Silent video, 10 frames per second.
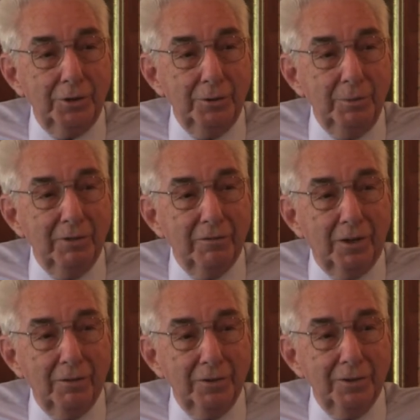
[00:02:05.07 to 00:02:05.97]
to be
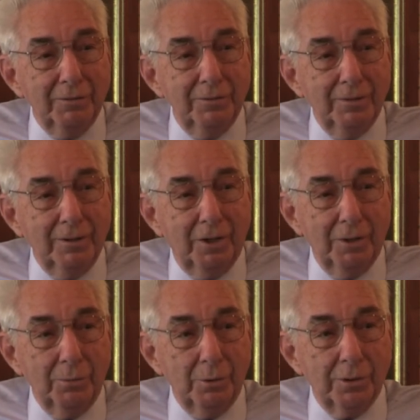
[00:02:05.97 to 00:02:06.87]
involved in a lot of
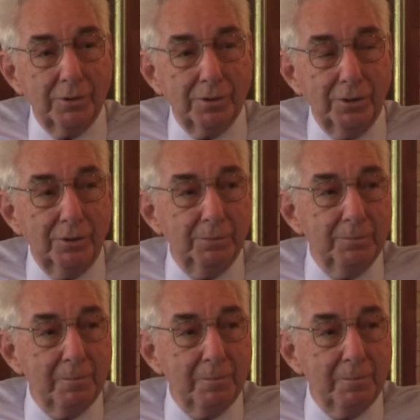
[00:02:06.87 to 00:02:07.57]
the work. So